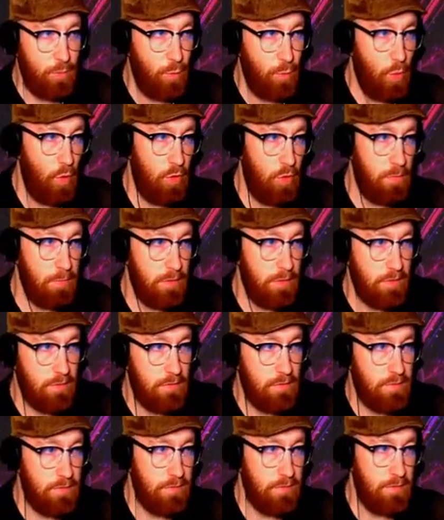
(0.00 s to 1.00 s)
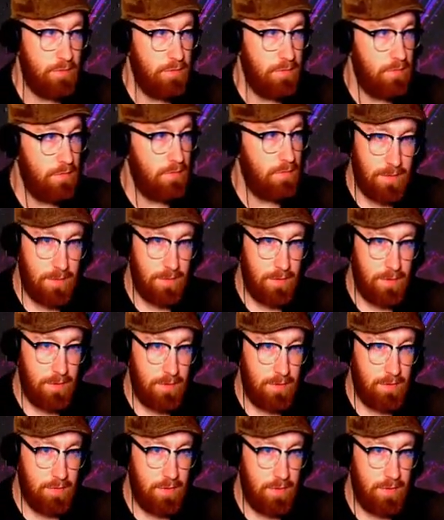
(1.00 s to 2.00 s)
Walkman.
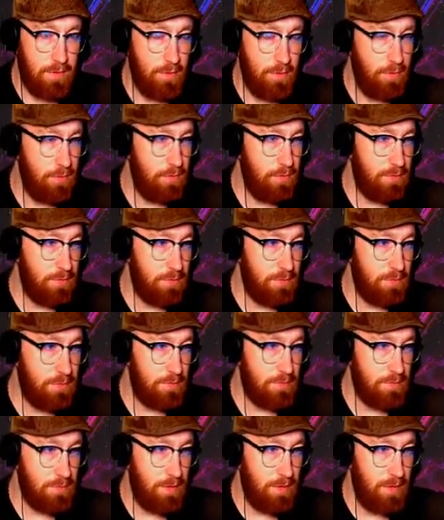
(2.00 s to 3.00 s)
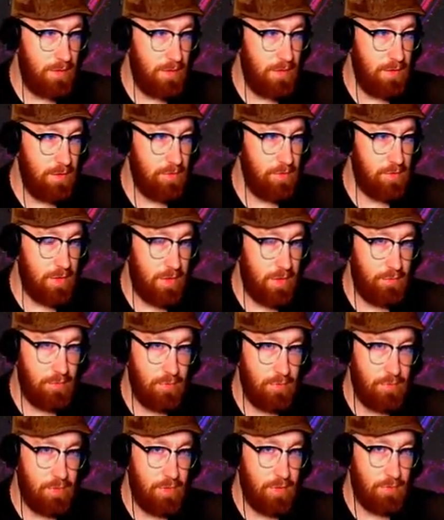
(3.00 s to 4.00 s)
get the old Lynx
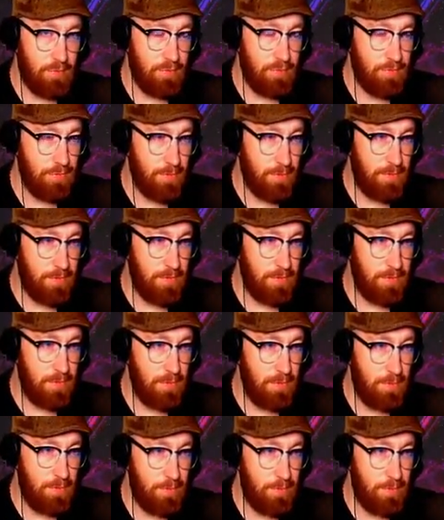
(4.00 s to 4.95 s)
aftershave on the go.